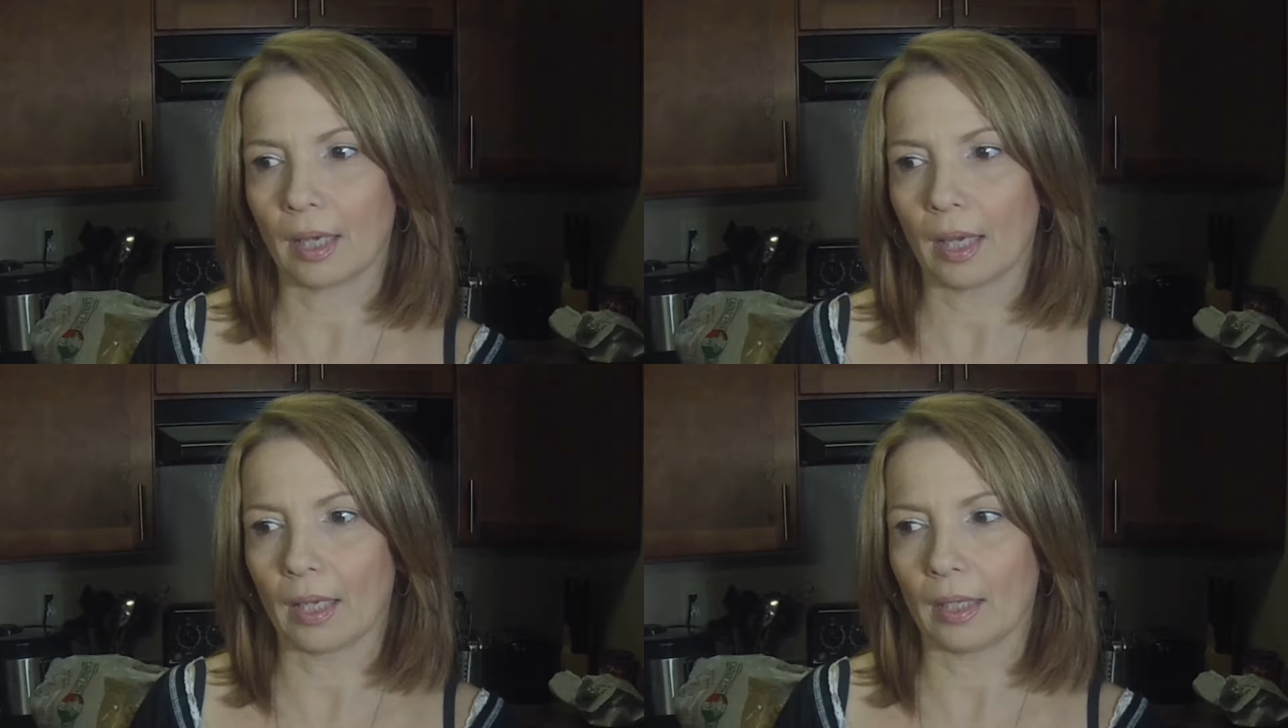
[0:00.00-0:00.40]

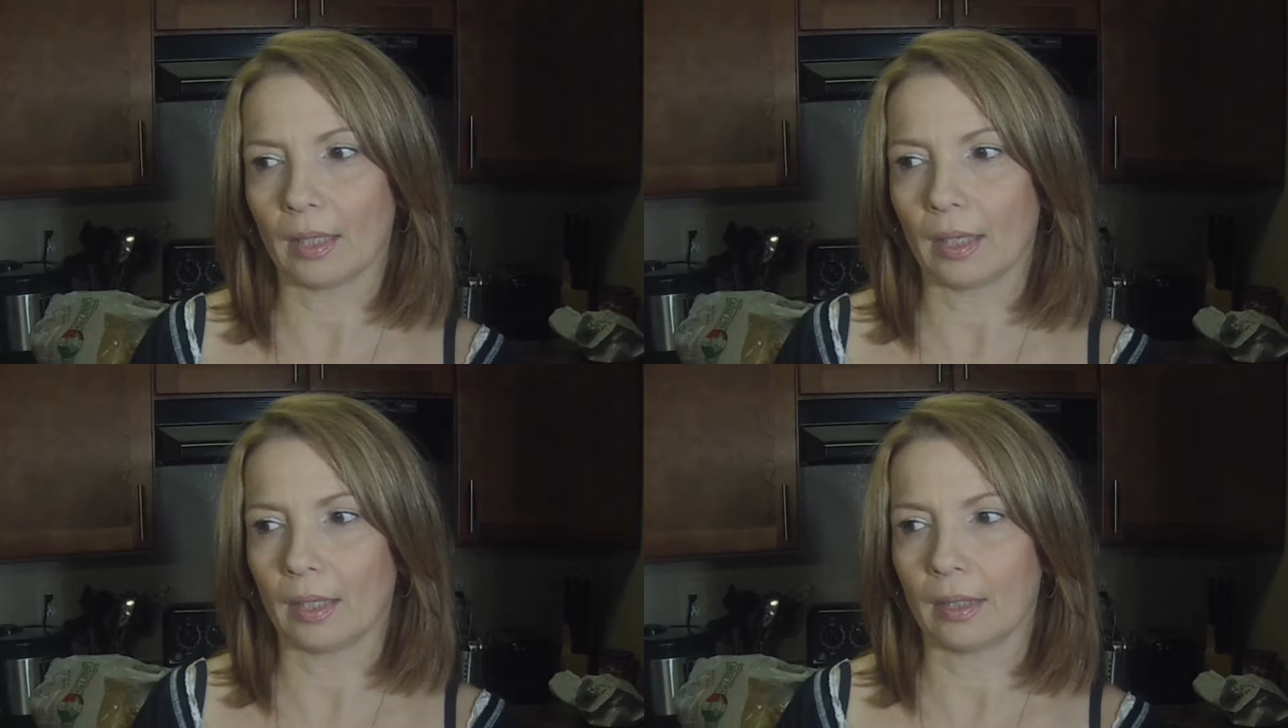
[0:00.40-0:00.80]
and
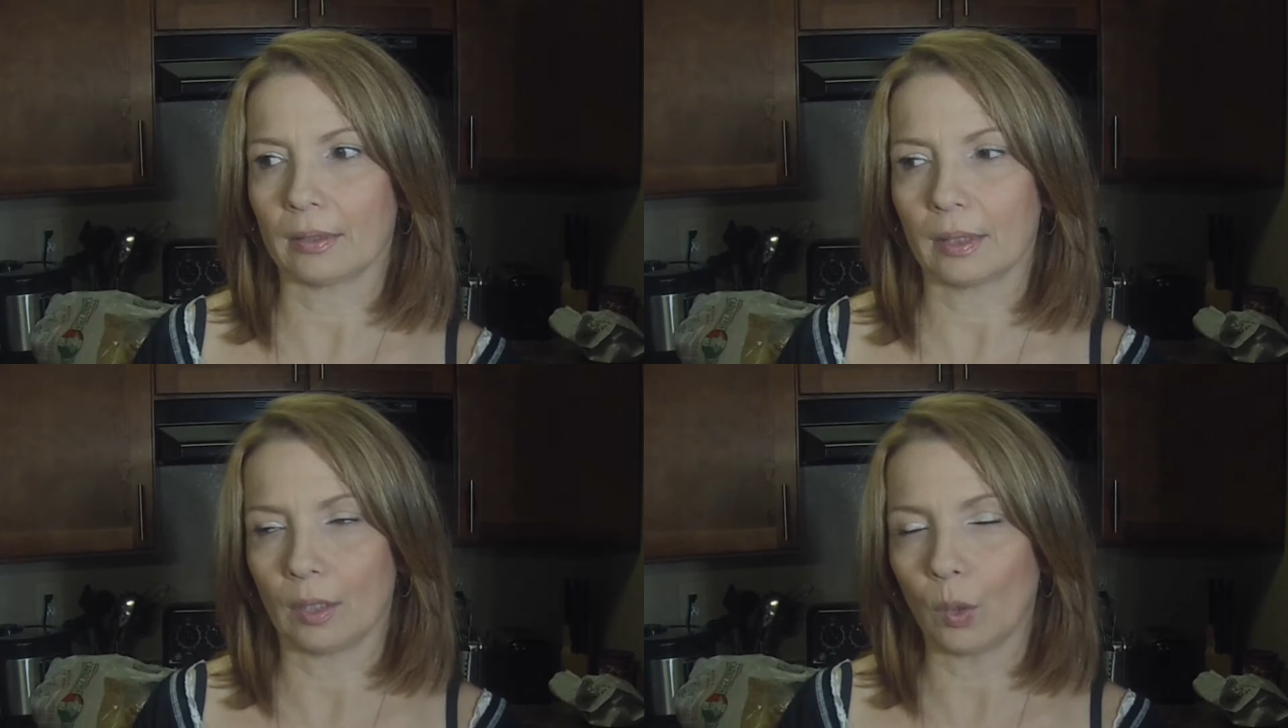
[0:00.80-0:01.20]

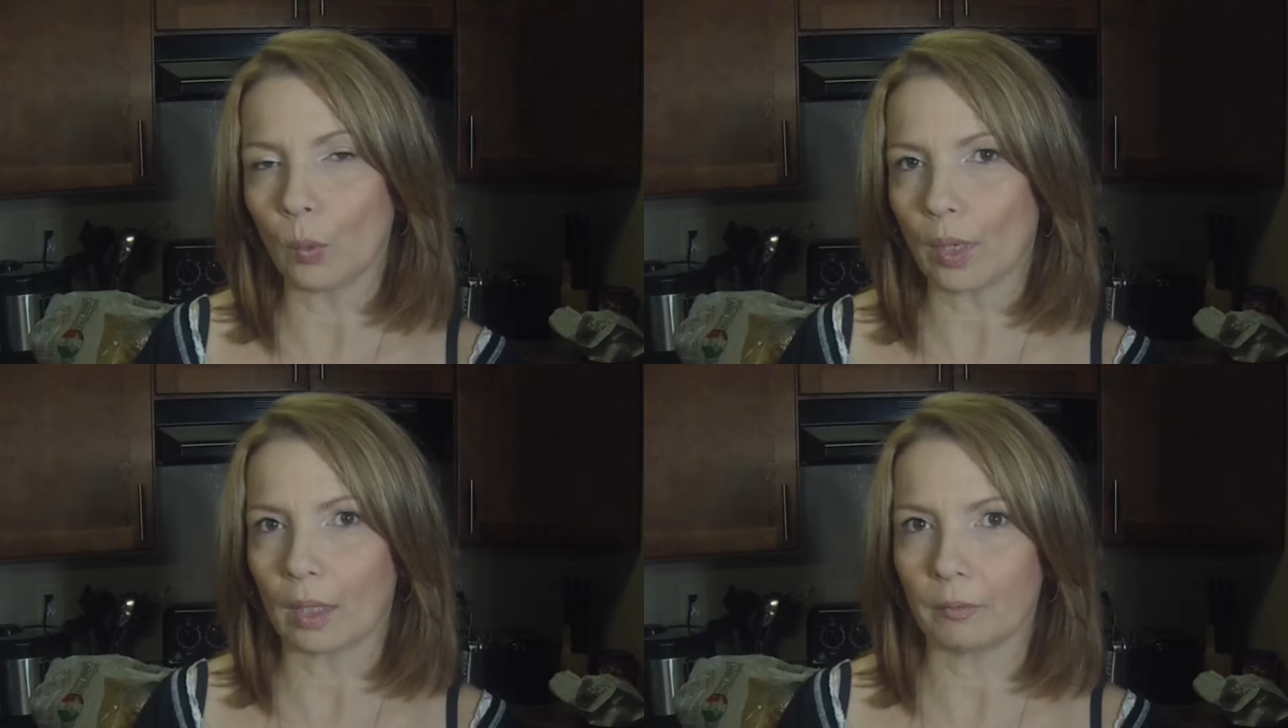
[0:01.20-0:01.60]
it's a
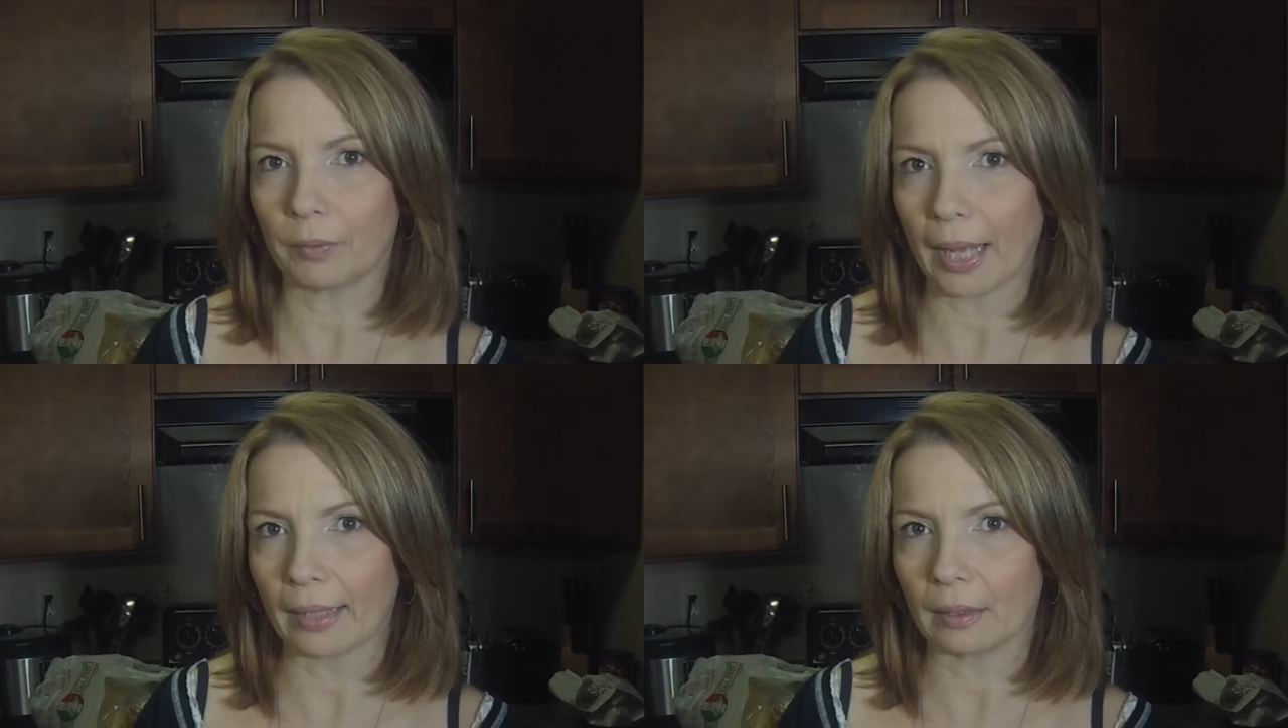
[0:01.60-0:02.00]
low carb
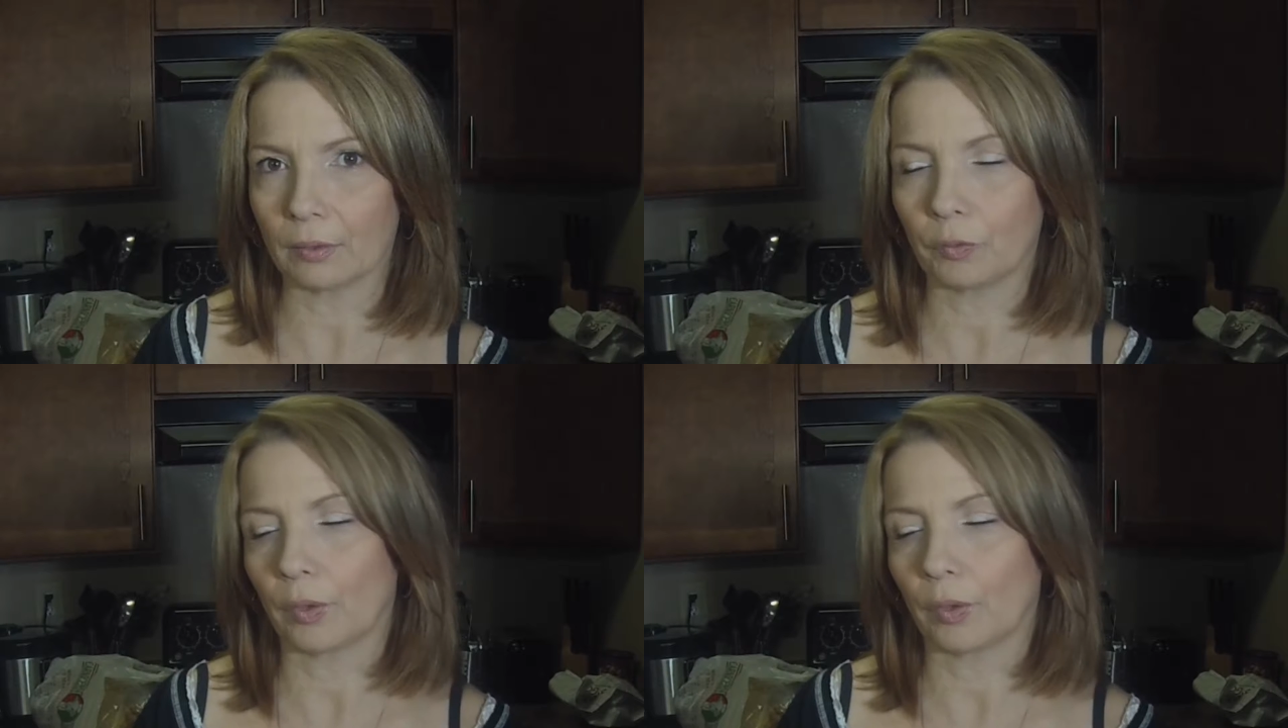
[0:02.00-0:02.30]
bread